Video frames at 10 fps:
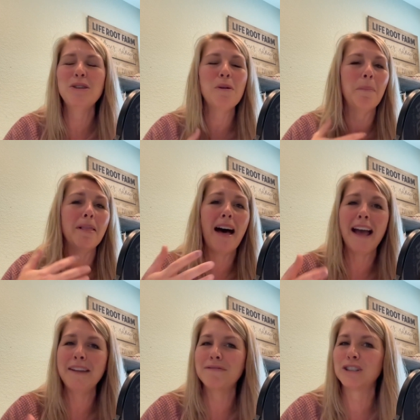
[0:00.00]
you
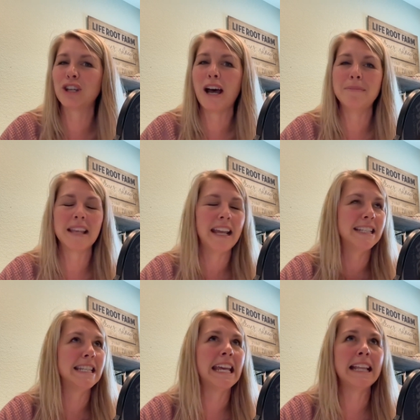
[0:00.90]
apply for jobs
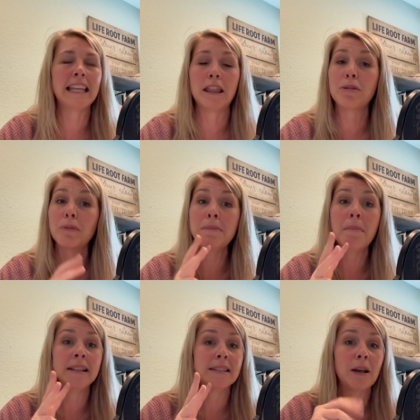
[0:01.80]
daily.
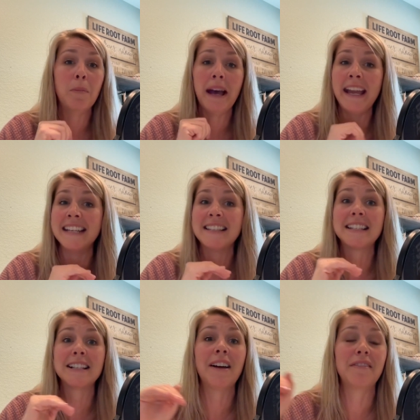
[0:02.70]
3 months go by, I
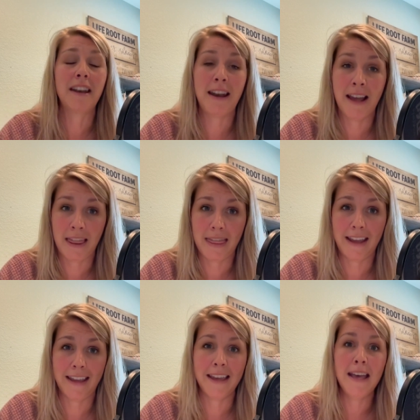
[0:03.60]
still have
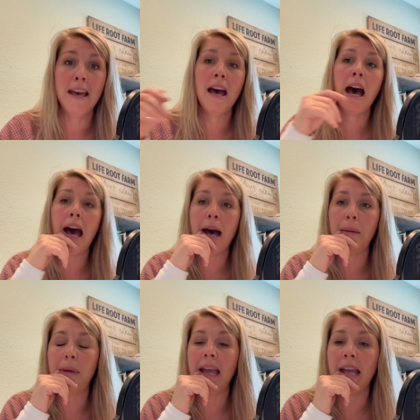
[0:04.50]
nothing,
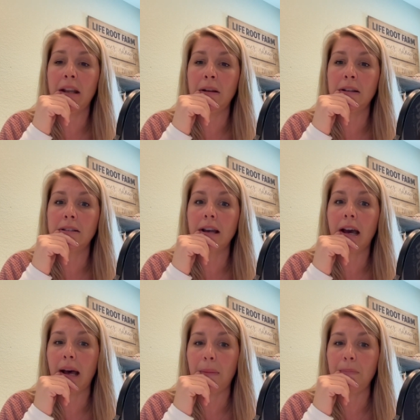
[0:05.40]
and
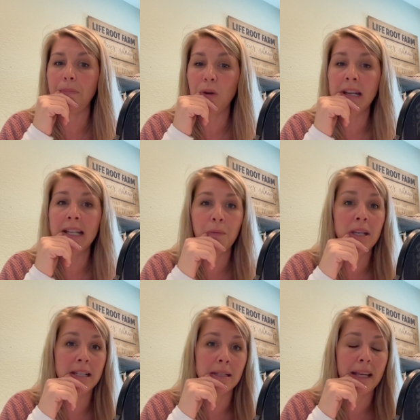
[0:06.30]
we
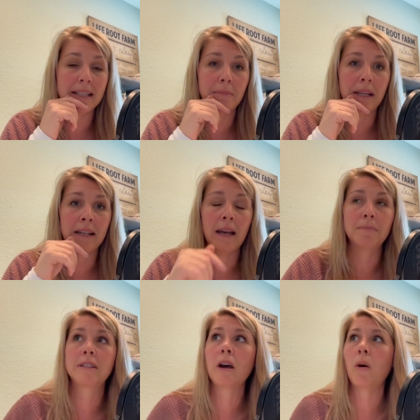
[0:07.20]
need to make some
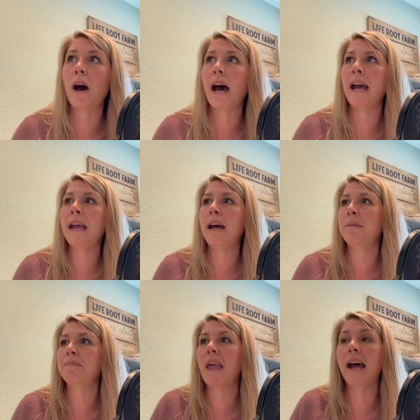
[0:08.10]
income. So
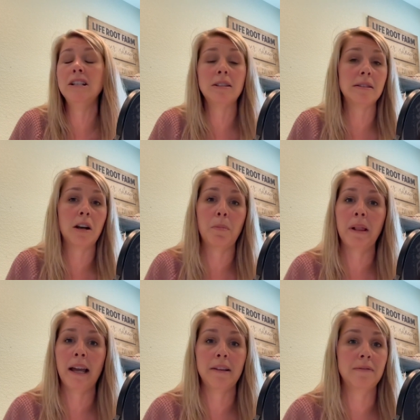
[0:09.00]
I just start
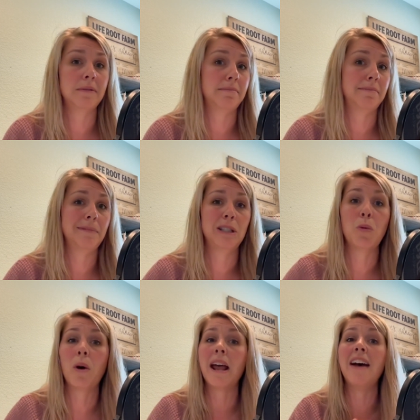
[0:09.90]
applying
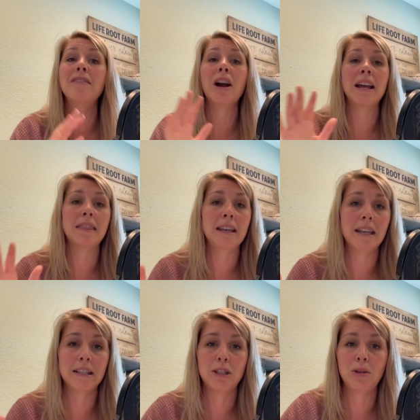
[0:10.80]
to whatever I think
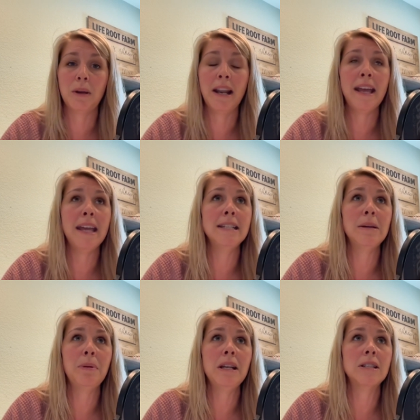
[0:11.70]
I can do, and I end
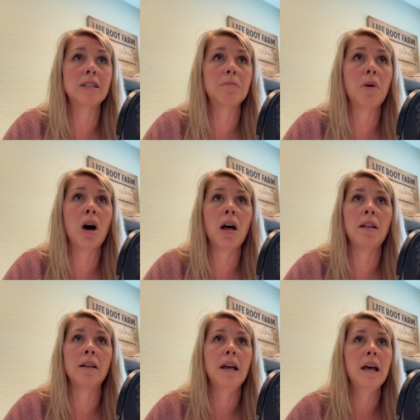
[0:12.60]
up in a
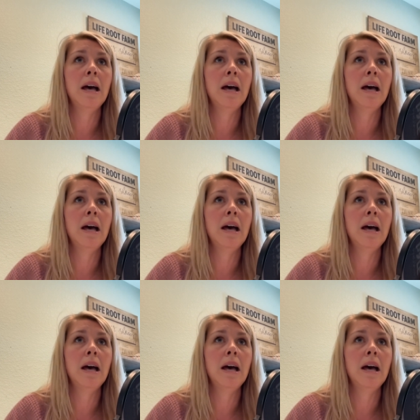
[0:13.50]
small